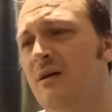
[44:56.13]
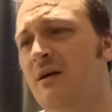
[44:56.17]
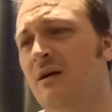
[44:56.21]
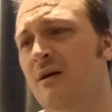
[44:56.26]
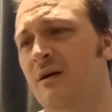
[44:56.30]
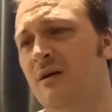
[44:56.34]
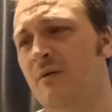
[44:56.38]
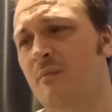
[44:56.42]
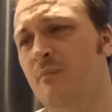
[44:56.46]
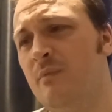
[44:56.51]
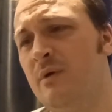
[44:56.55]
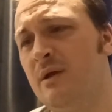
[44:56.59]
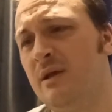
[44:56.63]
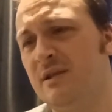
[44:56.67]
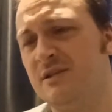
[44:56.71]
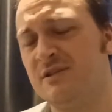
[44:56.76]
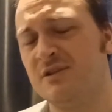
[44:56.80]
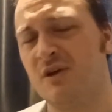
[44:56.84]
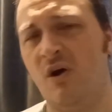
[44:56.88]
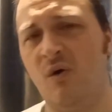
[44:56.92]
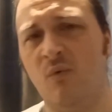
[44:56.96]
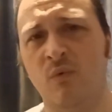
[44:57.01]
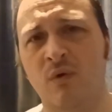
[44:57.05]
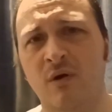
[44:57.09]
um, his
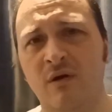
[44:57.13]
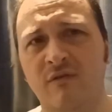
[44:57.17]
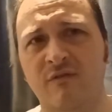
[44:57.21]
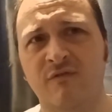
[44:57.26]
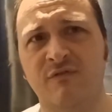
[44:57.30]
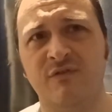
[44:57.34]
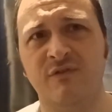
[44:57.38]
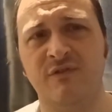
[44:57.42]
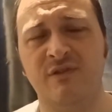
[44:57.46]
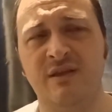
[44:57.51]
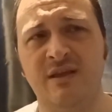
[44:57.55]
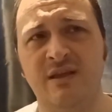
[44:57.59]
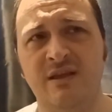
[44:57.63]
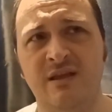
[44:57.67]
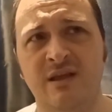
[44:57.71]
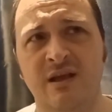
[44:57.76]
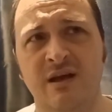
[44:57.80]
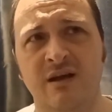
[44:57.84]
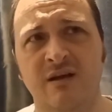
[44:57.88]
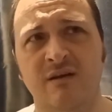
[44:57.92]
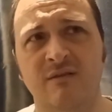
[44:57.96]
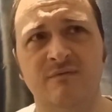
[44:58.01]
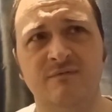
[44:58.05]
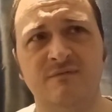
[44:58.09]
artwork for the
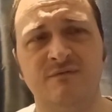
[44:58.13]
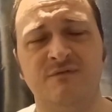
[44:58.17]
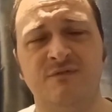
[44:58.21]
uh,